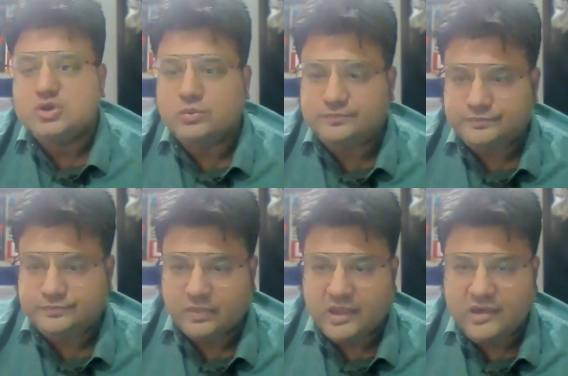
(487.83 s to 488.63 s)
So,
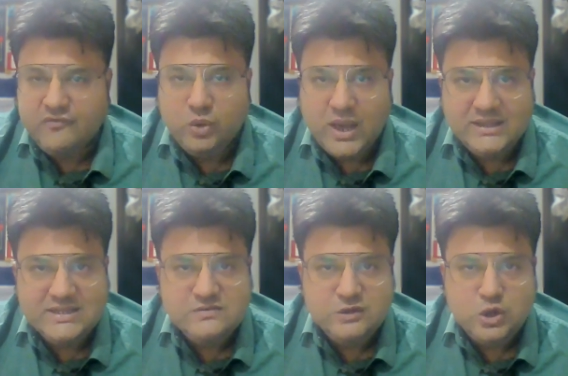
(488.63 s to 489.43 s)
if you
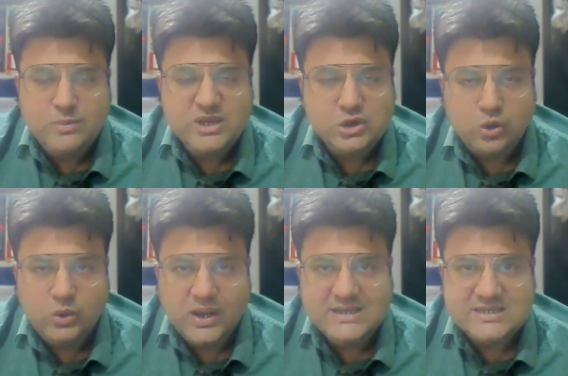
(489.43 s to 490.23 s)
like this video, make sure
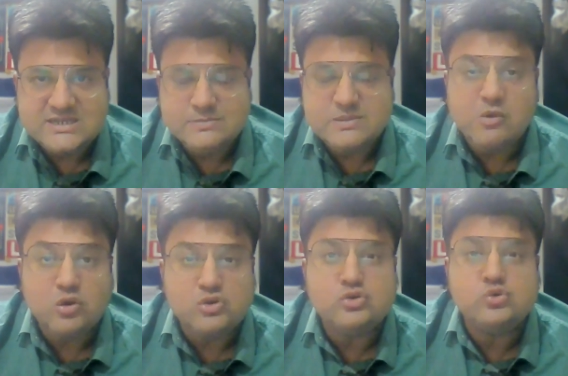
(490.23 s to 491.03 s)
you like and subscribe,
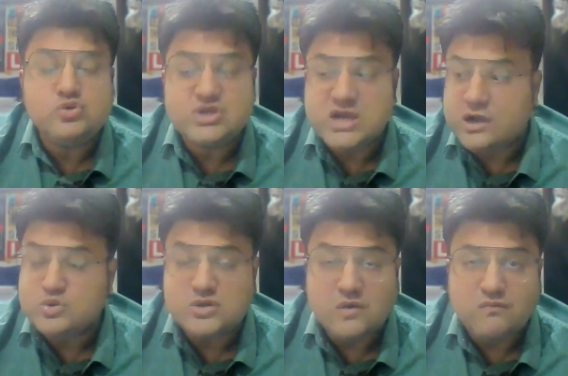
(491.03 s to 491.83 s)
and also share
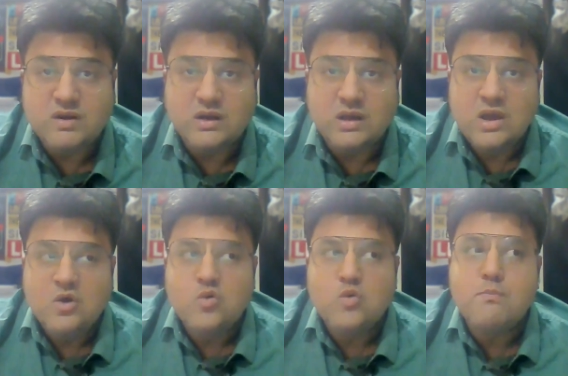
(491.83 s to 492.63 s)
to someone
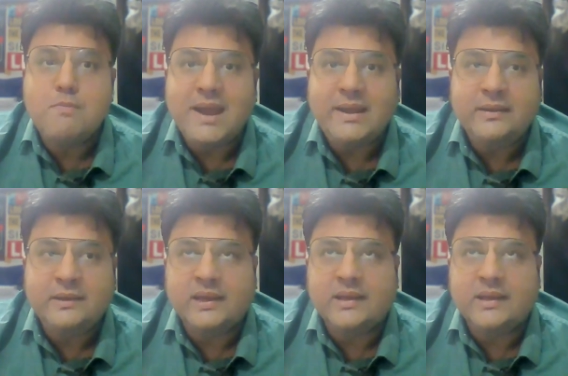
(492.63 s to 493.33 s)
who might